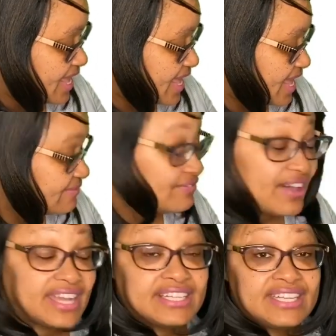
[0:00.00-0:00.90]
And
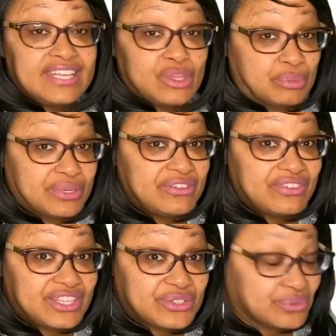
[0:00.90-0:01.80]
finally, the
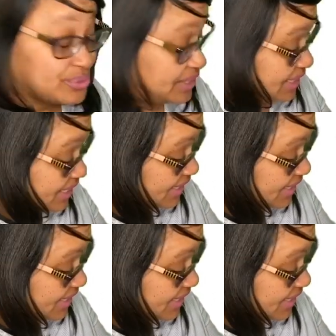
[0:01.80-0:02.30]
prefix re,